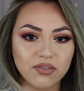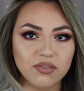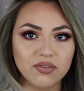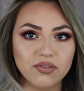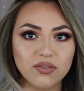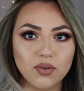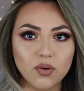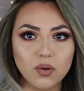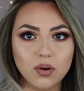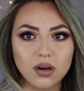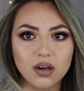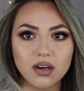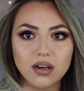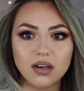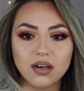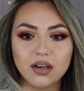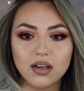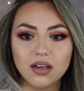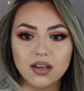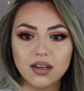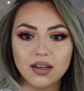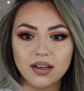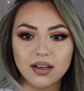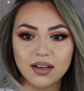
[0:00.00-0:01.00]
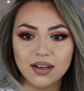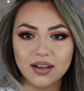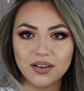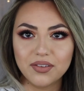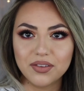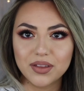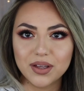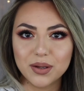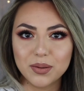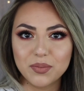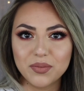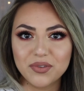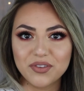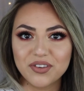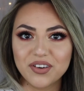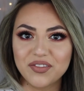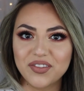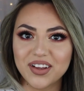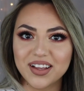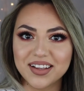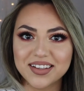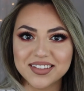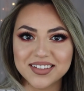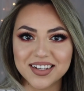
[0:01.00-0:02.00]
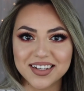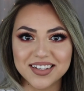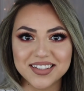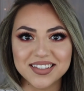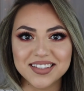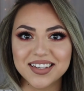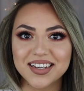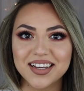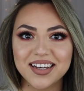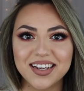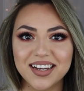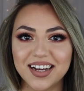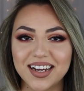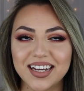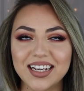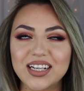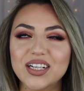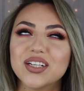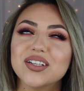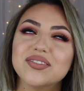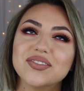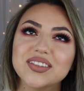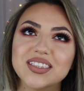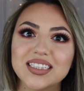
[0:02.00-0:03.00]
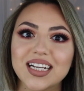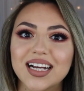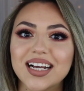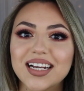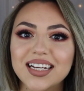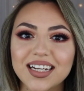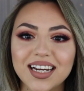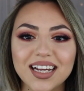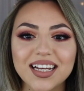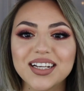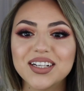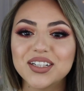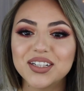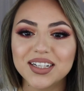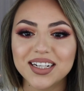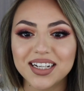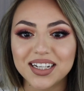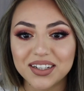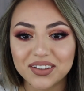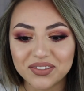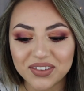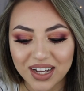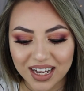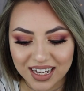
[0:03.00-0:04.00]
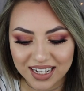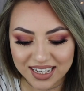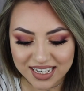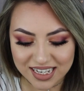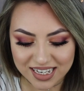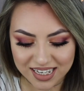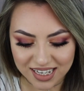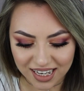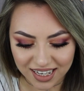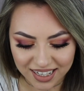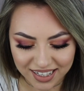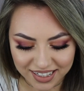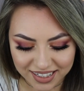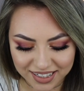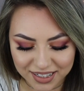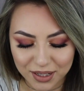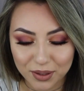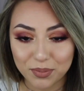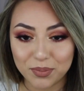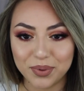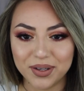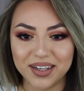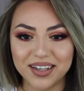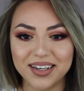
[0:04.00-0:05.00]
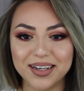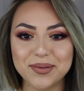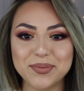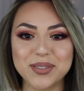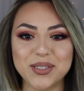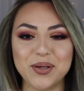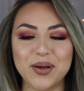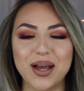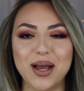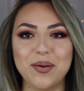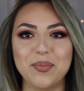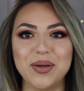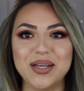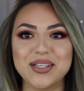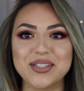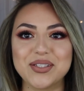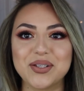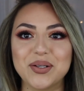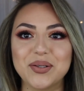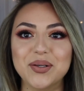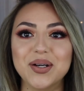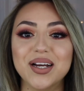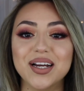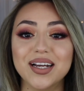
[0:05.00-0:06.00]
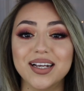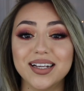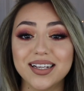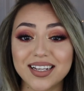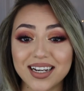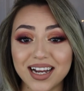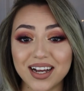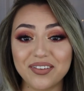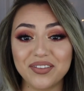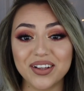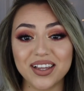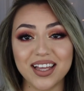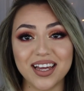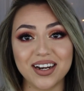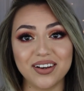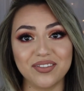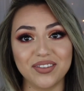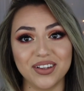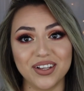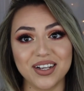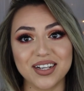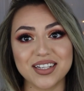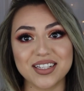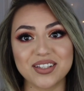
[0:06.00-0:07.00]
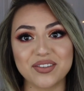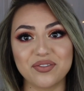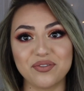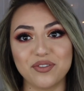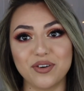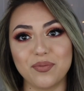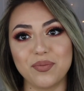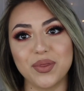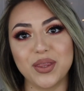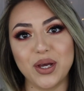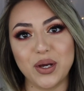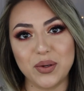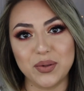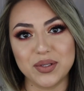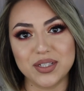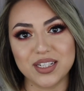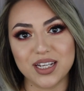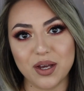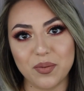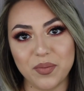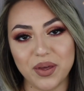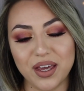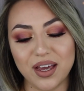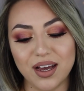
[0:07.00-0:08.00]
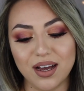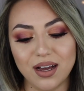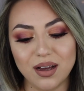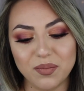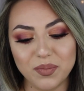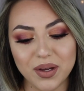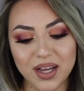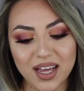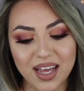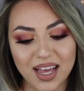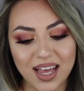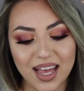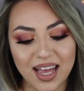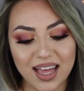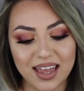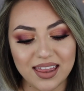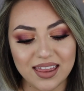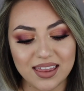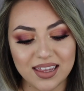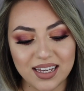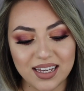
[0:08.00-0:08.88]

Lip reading: 4 of them for Valentine's Day. I could have died. I could have died, but I'm so happy. So you're gonna have a lot of looks from those coming up, and